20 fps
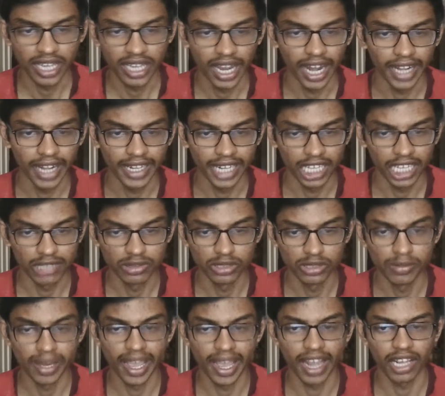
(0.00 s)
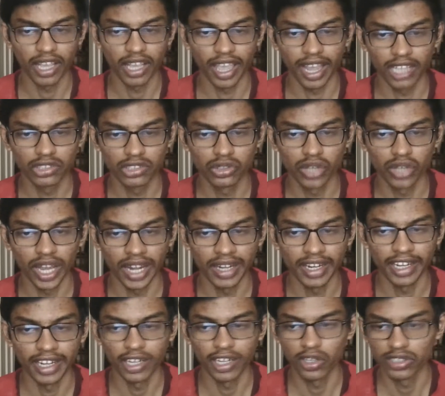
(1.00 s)
and transferred by exo and
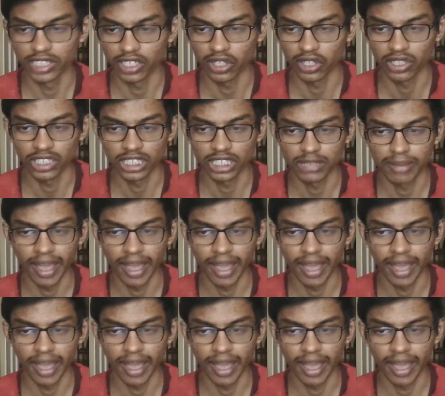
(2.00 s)
endocytosis